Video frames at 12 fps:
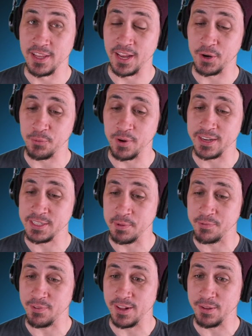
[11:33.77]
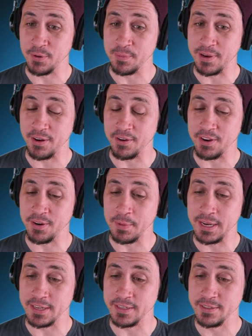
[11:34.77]
like Rick to be following him down here,
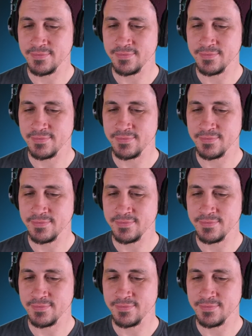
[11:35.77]
man.